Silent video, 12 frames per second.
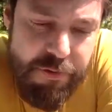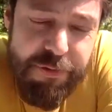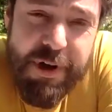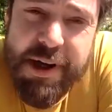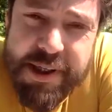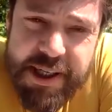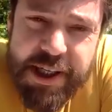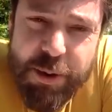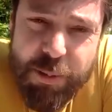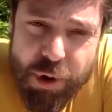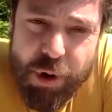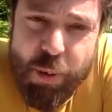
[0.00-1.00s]
flood
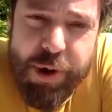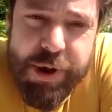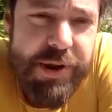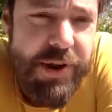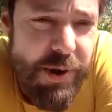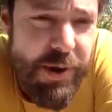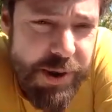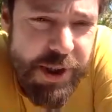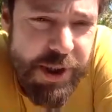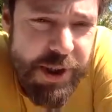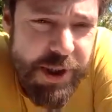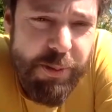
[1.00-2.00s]
anymore, what it used
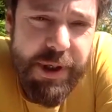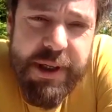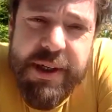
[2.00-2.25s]
to be,